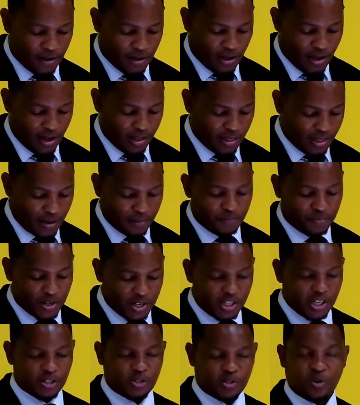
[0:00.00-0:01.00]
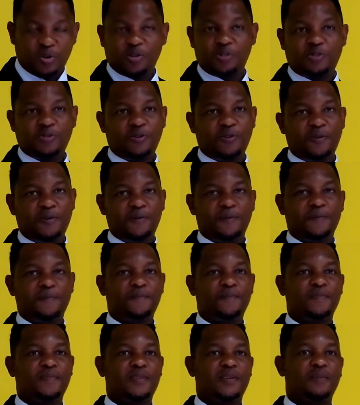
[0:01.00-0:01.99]
And then preachers also
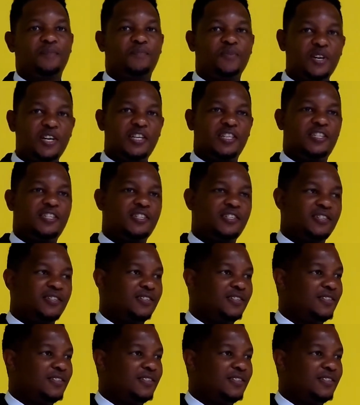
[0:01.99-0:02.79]
preach